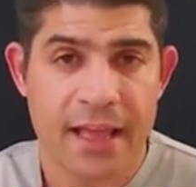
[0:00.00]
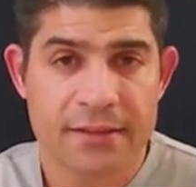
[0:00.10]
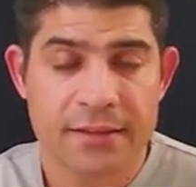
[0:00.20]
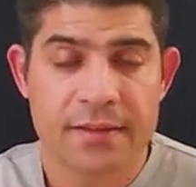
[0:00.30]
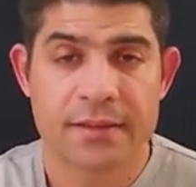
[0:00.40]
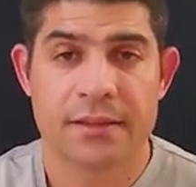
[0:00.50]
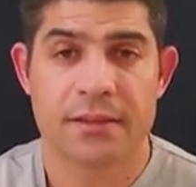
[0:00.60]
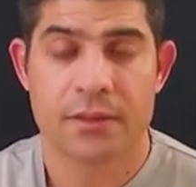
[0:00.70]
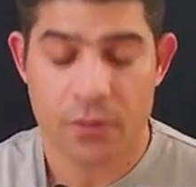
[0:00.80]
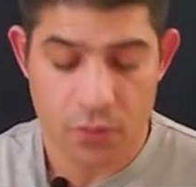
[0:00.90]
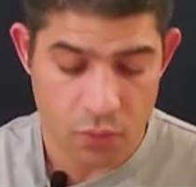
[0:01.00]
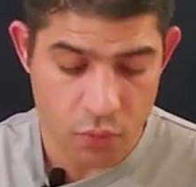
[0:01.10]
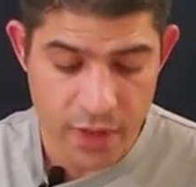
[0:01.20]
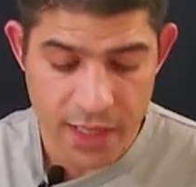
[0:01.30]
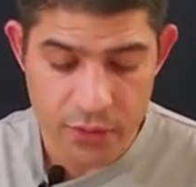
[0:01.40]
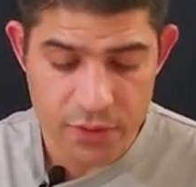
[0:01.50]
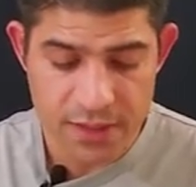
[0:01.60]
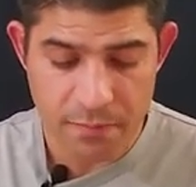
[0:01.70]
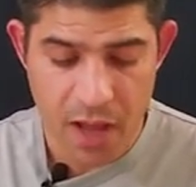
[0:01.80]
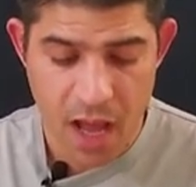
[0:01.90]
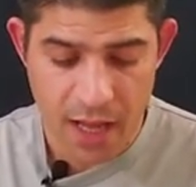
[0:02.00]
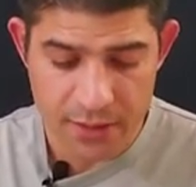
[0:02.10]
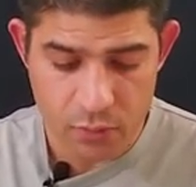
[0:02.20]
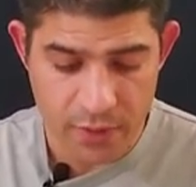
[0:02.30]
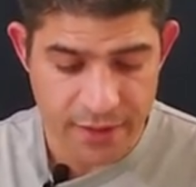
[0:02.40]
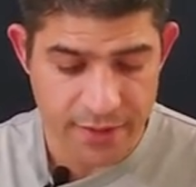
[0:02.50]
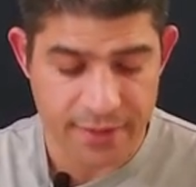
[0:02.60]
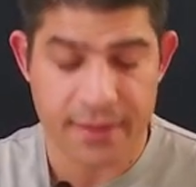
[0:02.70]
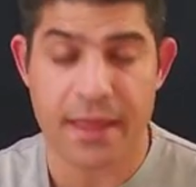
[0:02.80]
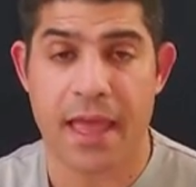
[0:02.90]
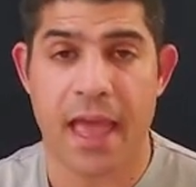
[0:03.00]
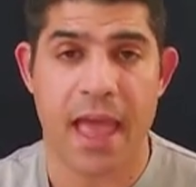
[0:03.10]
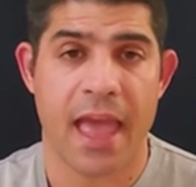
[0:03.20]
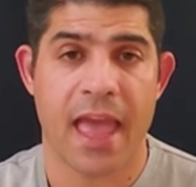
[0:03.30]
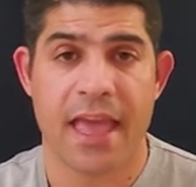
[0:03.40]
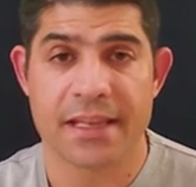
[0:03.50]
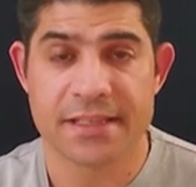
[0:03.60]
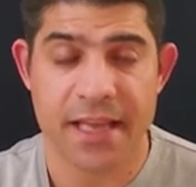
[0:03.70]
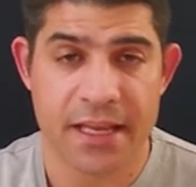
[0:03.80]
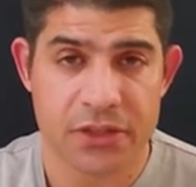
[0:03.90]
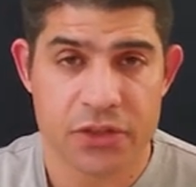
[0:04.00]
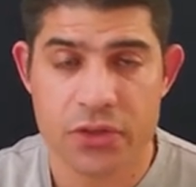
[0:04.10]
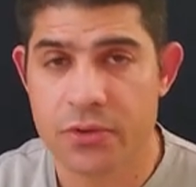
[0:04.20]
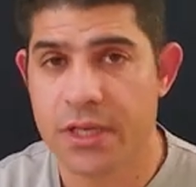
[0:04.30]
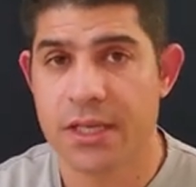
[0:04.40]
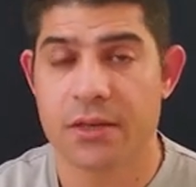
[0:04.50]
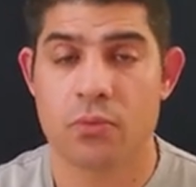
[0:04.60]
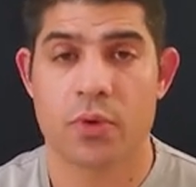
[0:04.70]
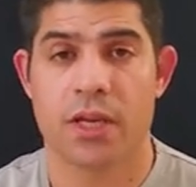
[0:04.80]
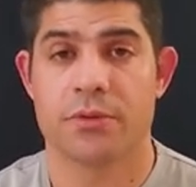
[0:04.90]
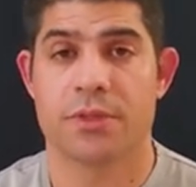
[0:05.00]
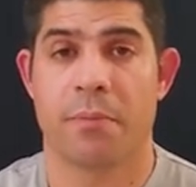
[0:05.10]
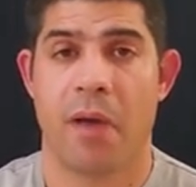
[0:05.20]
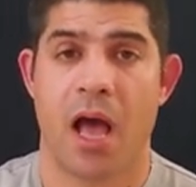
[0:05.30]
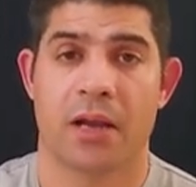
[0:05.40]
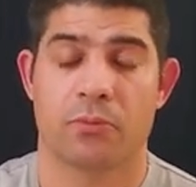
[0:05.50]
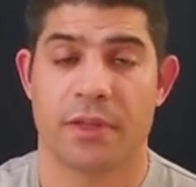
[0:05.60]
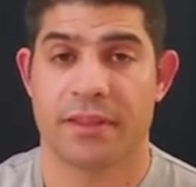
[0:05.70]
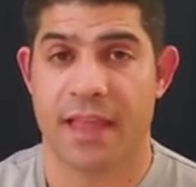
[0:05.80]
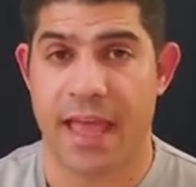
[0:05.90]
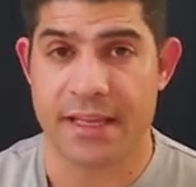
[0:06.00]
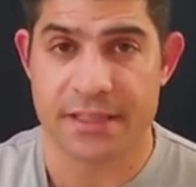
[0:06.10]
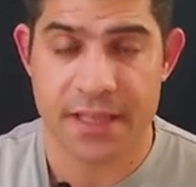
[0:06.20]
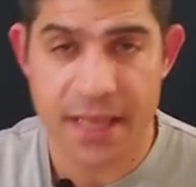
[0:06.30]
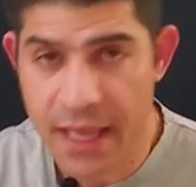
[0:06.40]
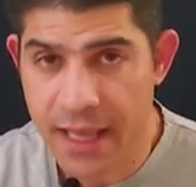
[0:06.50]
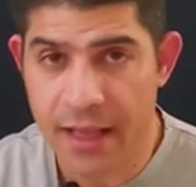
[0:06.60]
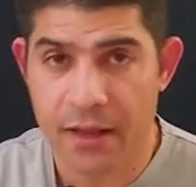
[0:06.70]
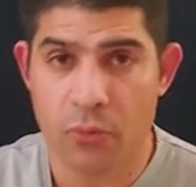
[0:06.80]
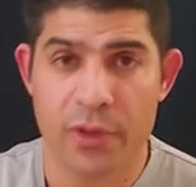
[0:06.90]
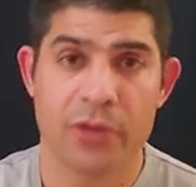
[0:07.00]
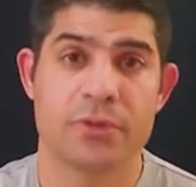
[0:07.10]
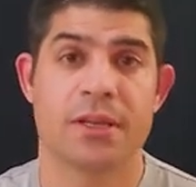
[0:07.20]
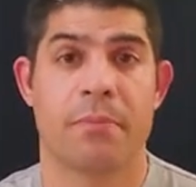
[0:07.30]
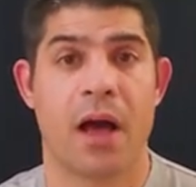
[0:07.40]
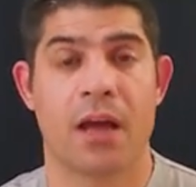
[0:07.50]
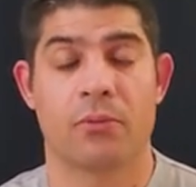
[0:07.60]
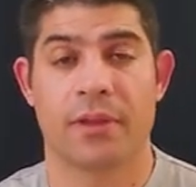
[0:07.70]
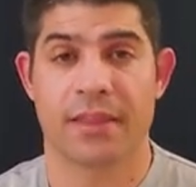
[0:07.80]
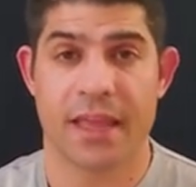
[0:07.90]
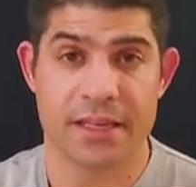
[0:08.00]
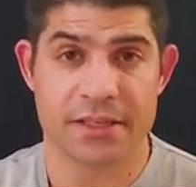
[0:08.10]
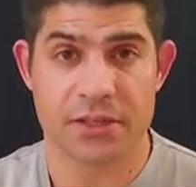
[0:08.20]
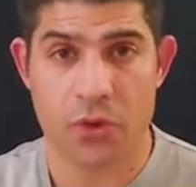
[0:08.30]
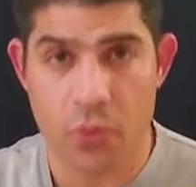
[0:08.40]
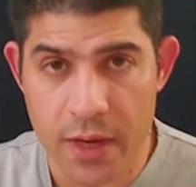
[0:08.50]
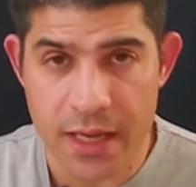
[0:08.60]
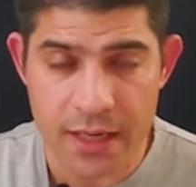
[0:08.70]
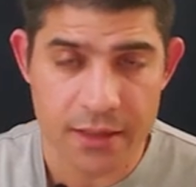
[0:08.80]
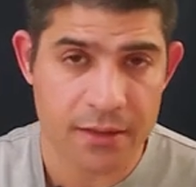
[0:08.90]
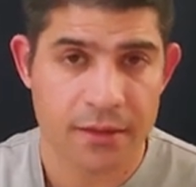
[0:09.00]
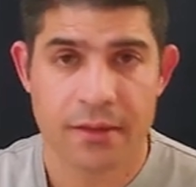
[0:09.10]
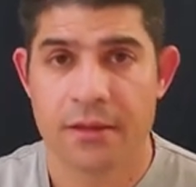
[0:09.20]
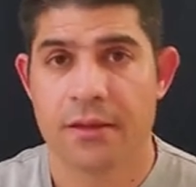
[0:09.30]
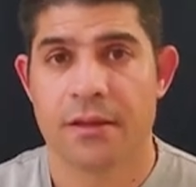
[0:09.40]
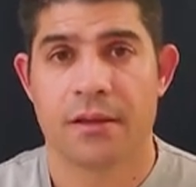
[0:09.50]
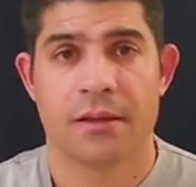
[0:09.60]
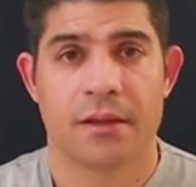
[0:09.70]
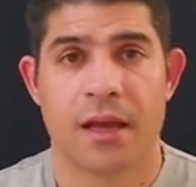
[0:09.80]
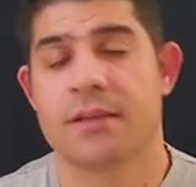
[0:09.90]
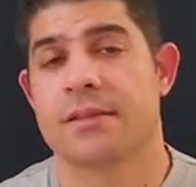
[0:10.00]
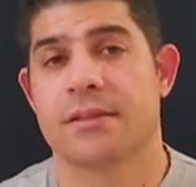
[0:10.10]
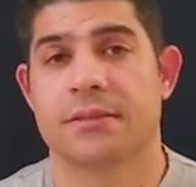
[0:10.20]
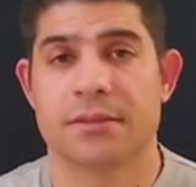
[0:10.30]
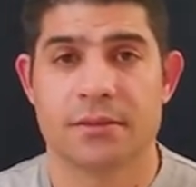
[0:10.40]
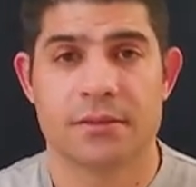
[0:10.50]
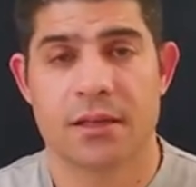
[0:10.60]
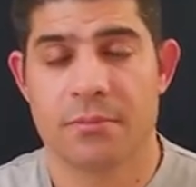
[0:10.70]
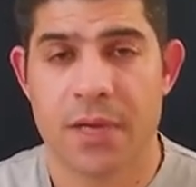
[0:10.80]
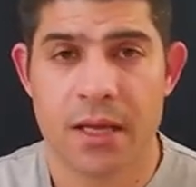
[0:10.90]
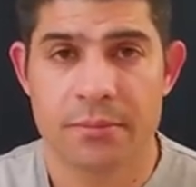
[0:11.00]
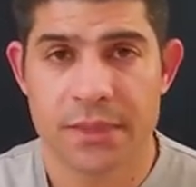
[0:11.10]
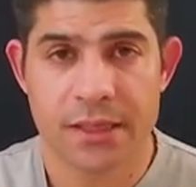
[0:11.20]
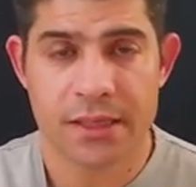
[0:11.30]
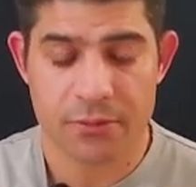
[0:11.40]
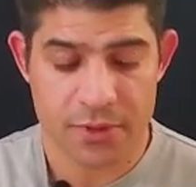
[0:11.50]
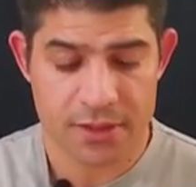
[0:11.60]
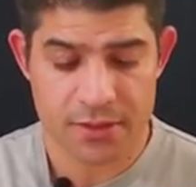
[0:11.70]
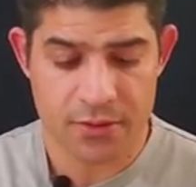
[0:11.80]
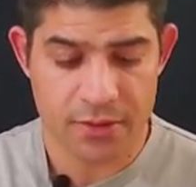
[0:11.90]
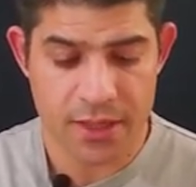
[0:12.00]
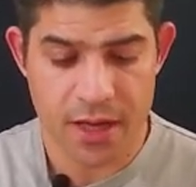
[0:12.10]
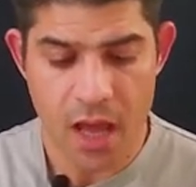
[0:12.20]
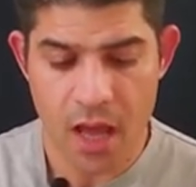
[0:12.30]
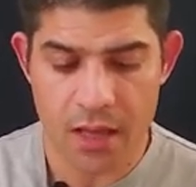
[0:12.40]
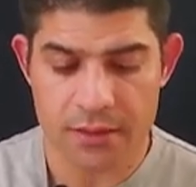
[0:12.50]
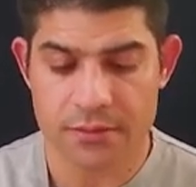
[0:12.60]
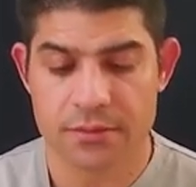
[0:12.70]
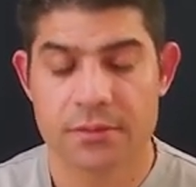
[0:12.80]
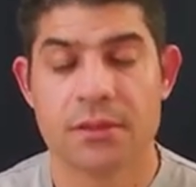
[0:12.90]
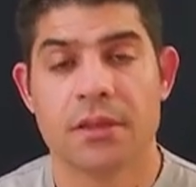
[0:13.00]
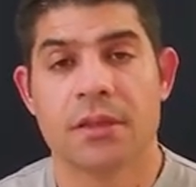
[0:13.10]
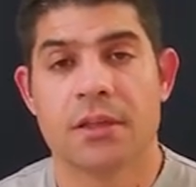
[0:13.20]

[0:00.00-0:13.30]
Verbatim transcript: that hand, we lose a pot with ace-8 suited, we lose a pot with ace-king, we lose a pot with ace-queen. I said, oh, come on, man, what's going on?